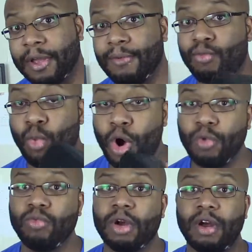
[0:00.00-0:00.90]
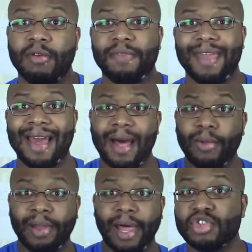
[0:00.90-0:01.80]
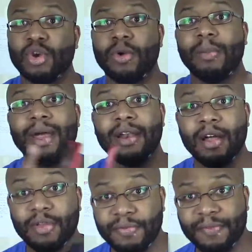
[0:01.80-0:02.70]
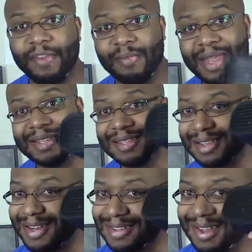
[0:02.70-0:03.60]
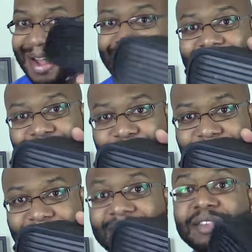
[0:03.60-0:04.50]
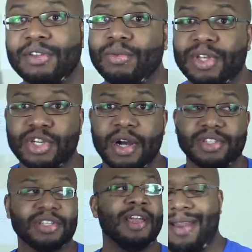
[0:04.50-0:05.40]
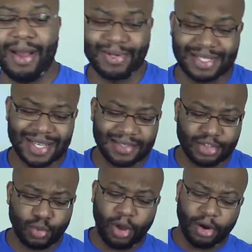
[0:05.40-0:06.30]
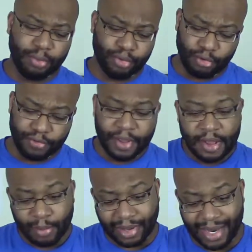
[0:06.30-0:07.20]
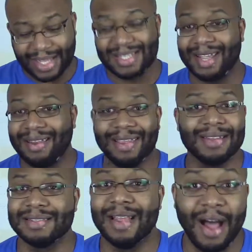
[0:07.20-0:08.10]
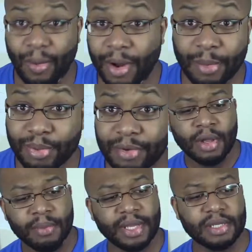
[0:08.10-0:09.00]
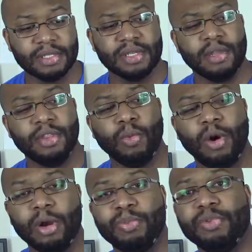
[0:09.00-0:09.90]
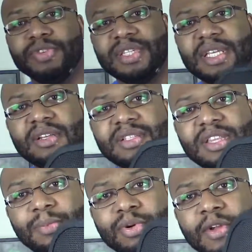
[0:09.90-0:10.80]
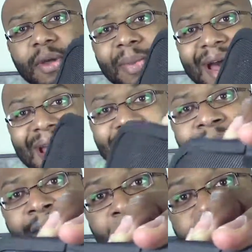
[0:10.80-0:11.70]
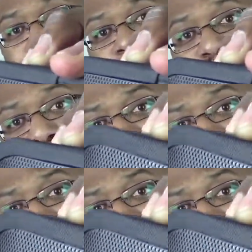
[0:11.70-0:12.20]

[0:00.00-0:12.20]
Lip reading: It won't run off the outlet. So in about another 15 minutes, it's going to die on you again until it recharges. Now, it says it's waterproof, but like I said, it is not waterproof because the waterproof seals that they put on the back do